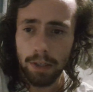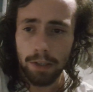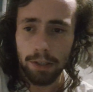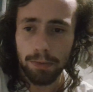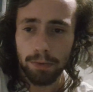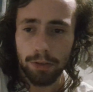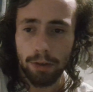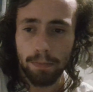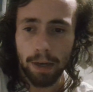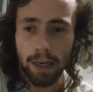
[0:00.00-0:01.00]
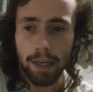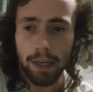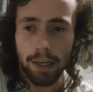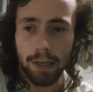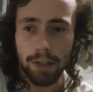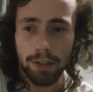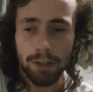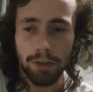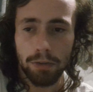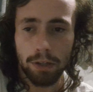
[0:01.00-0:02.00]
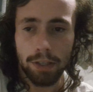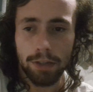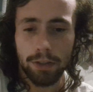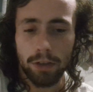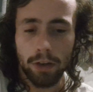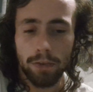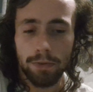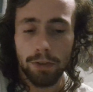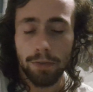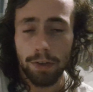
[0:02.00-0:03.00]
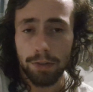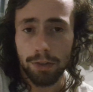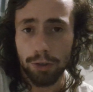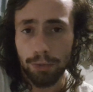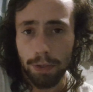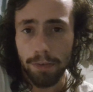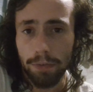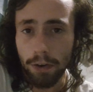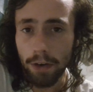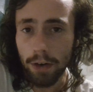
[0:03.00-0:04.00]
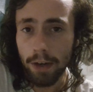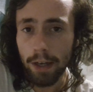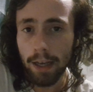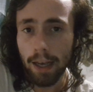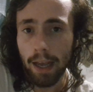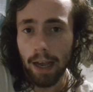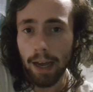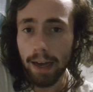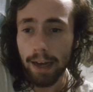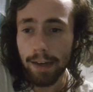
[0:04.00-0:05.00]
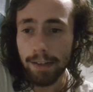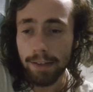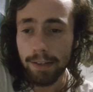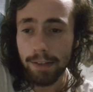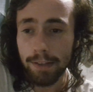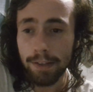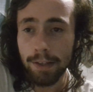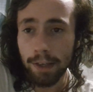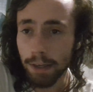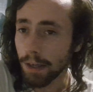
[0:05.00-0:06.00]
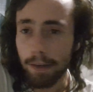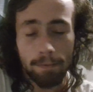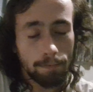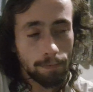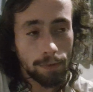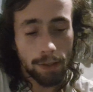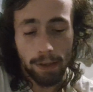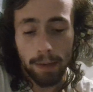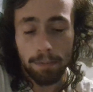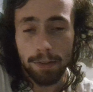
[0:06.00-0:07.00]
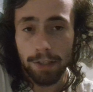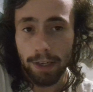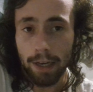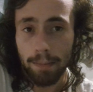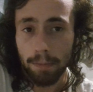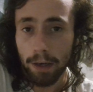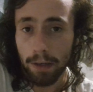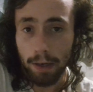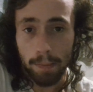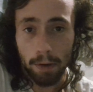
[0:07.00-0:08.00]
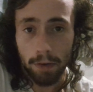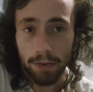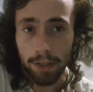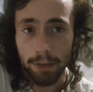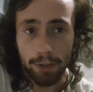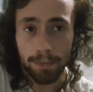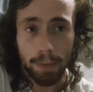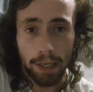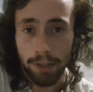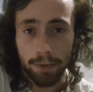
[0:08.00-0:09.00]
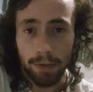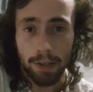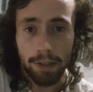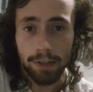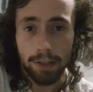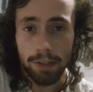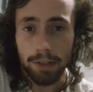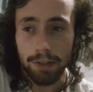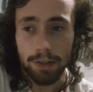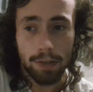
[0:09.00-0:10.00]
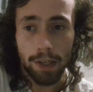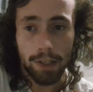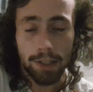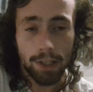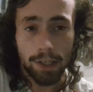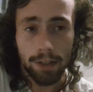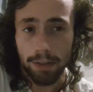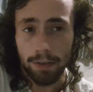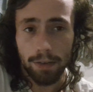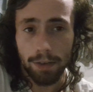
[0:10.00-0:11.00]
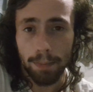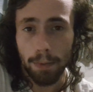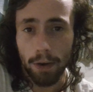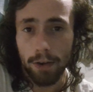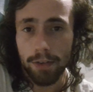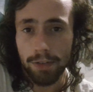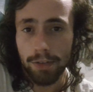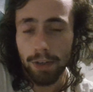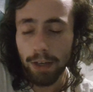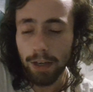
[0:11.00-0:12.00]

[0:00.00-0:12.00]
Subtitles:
This was on my to-do list of 2024, and yeah, I'm already, just by doing this. This is like ticking a box.